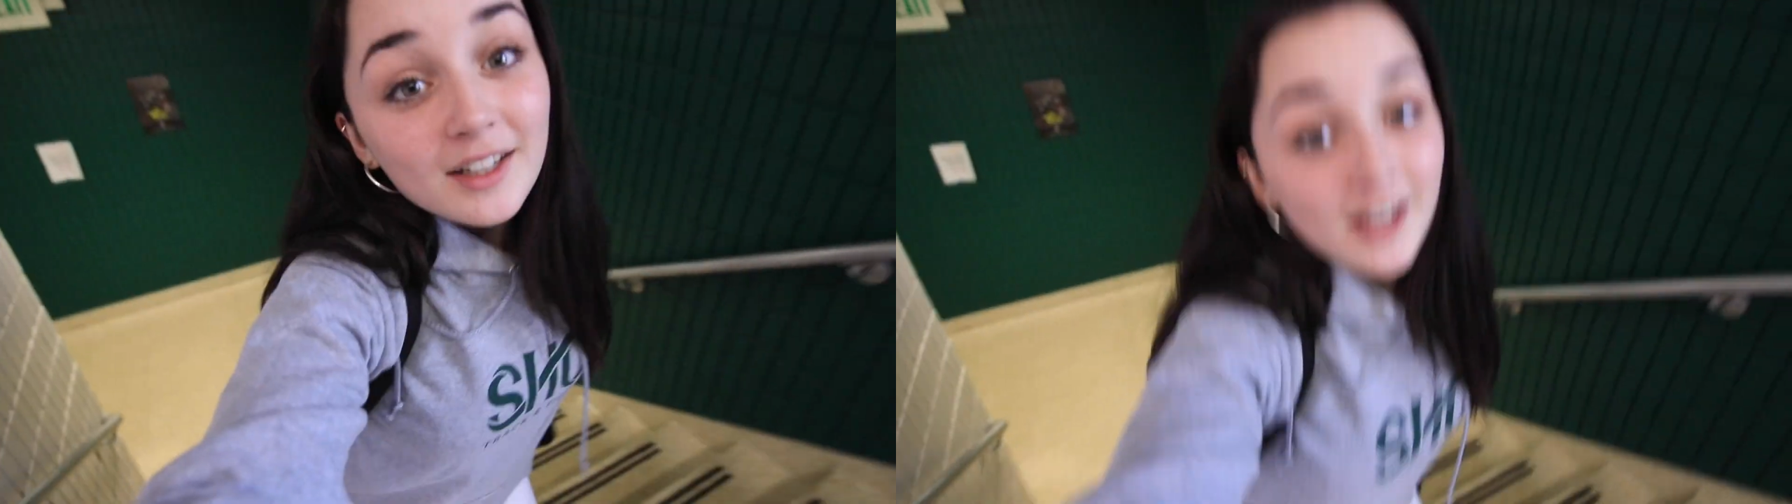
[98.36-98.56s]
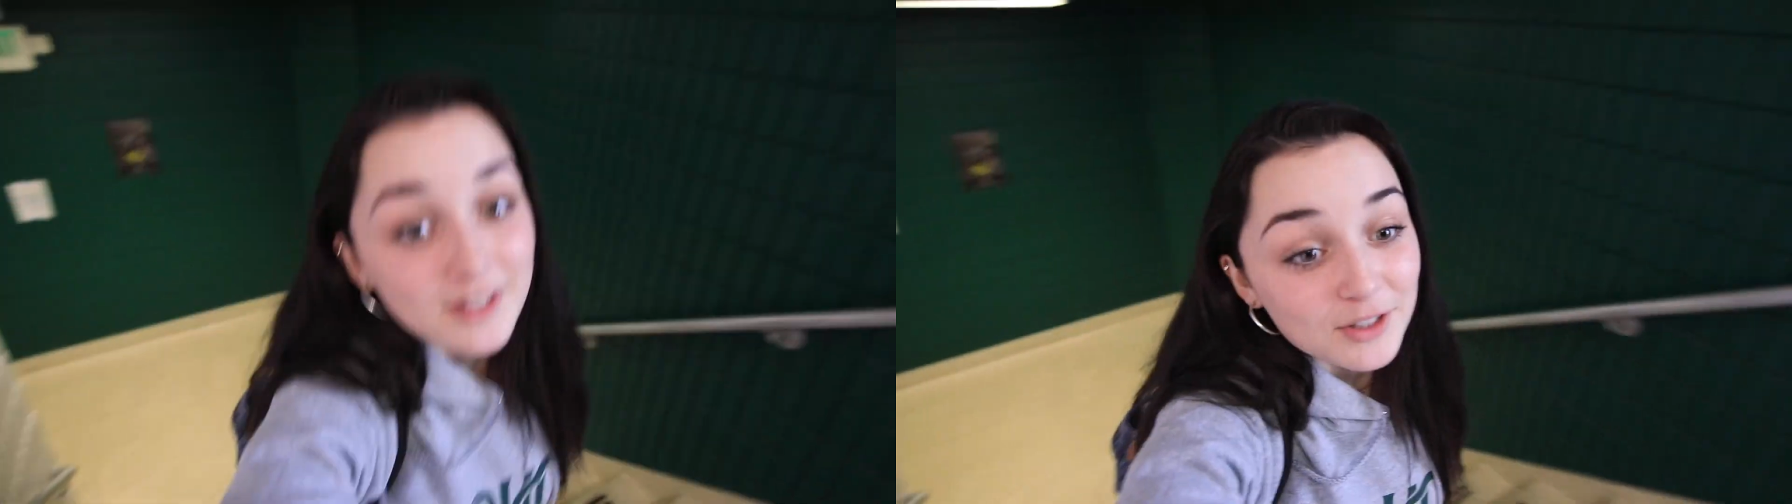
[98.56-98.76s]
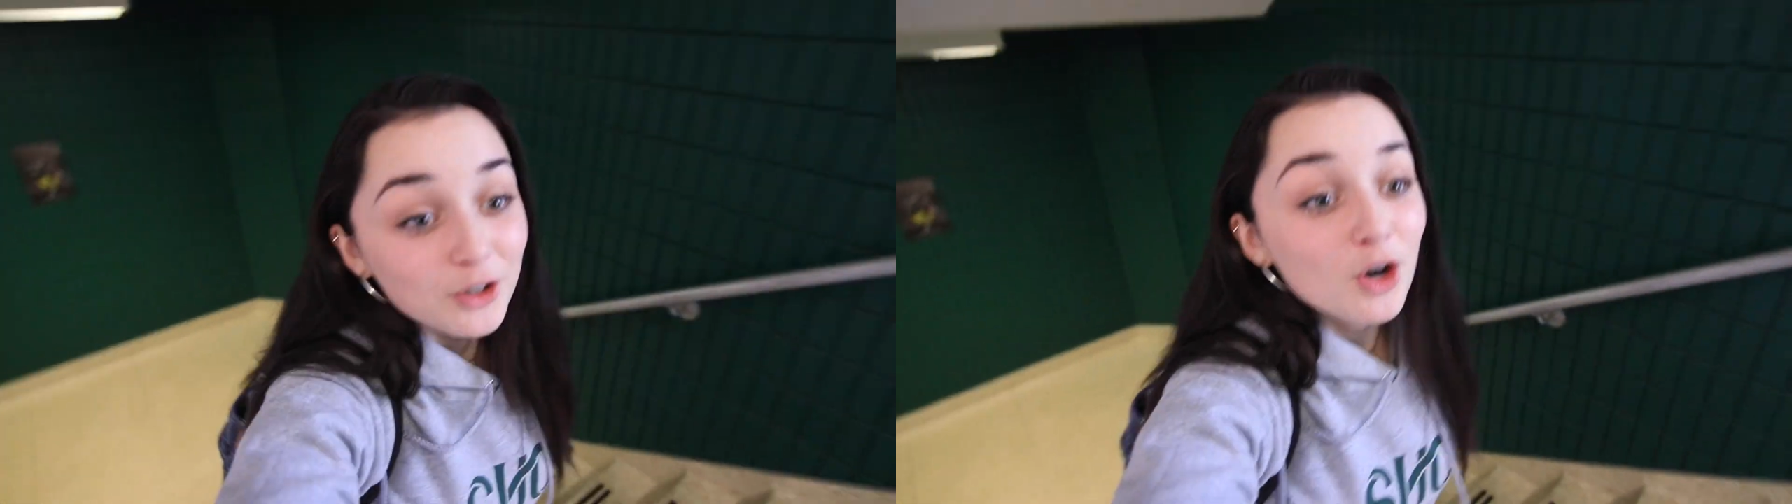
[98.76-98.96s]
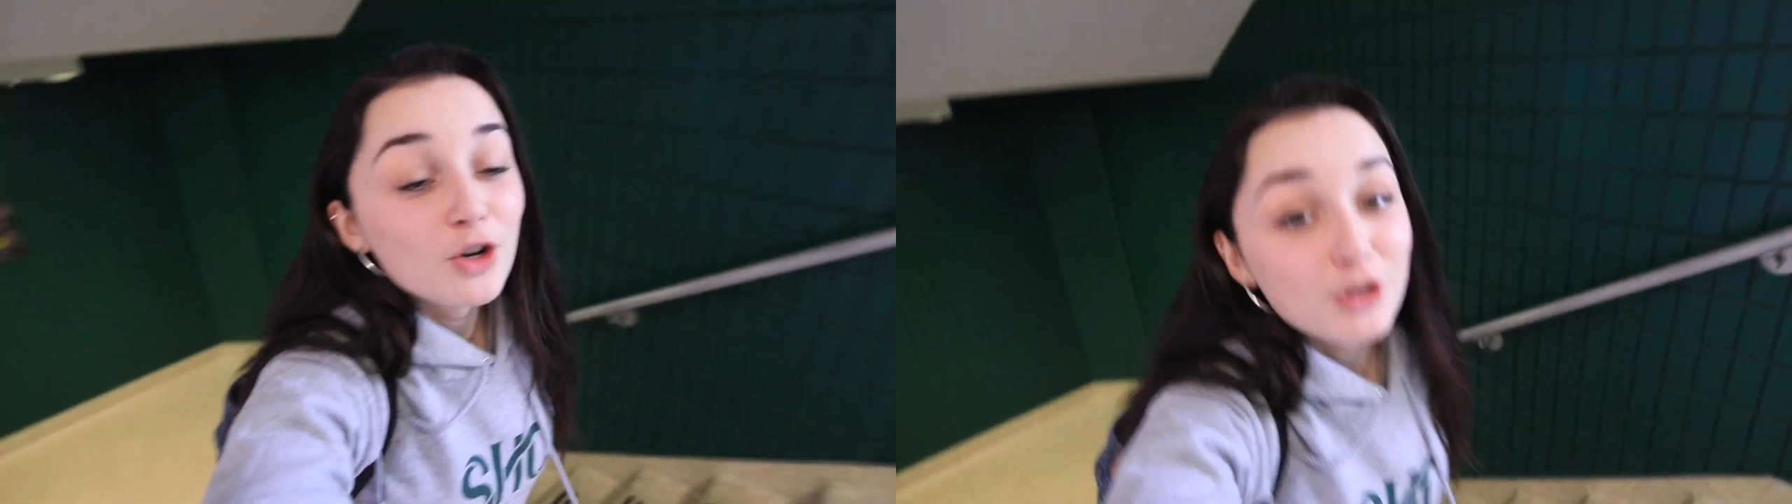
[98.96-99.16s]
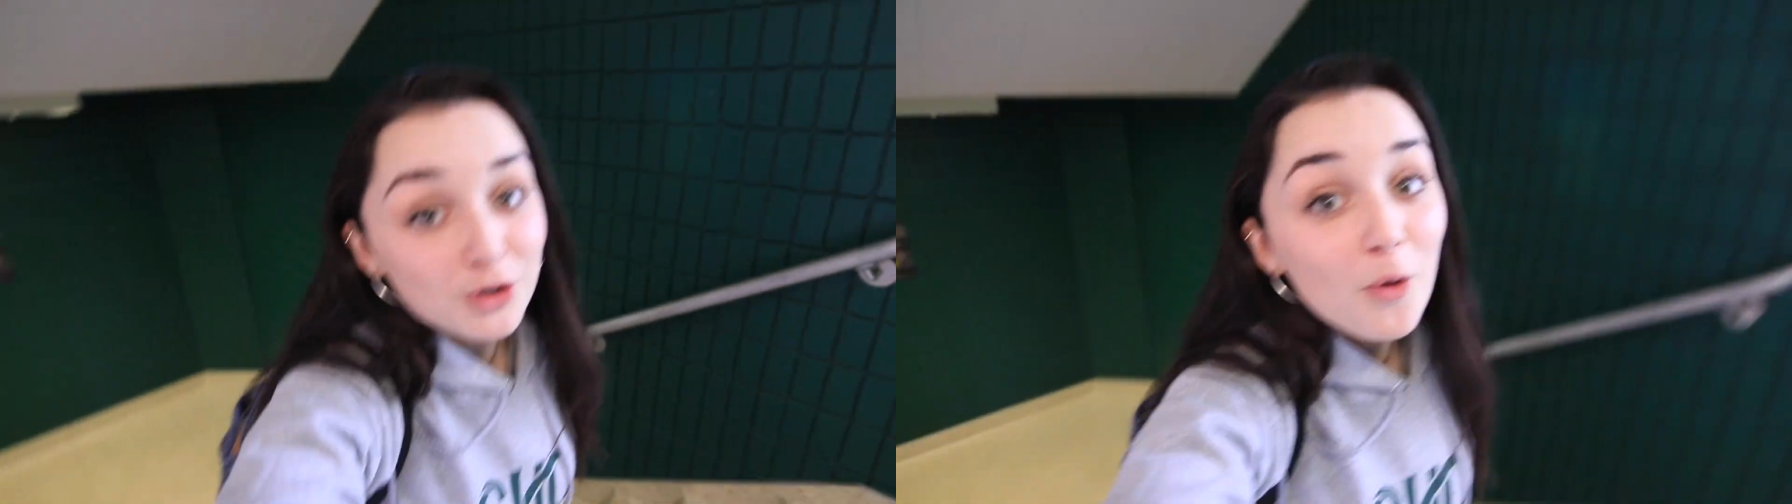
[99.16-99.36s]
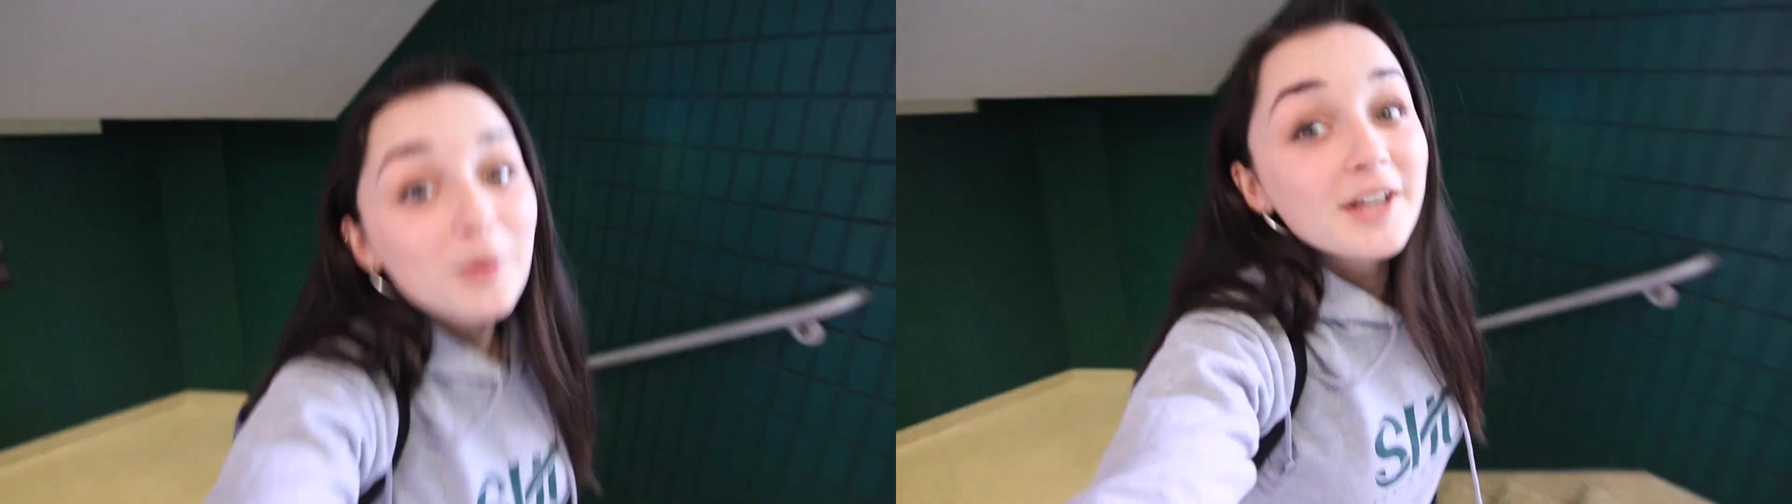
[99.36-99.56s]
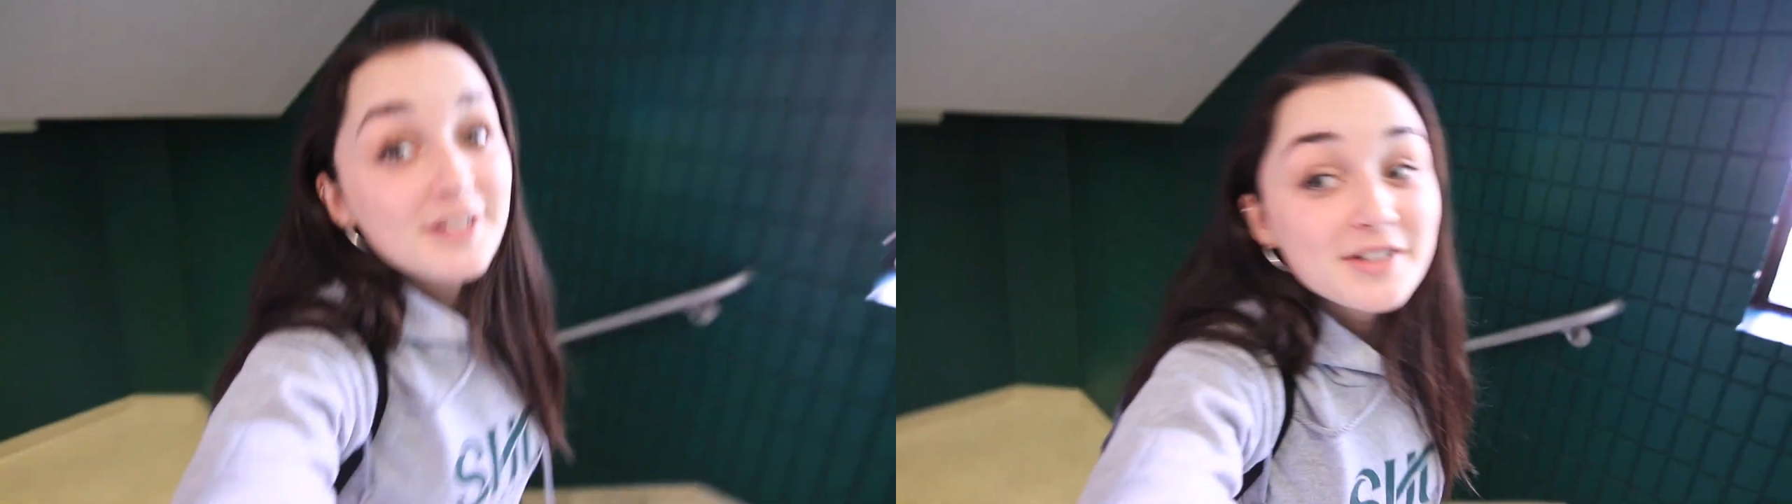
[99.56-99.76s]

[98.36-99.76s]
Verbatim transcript: Guys, there are so many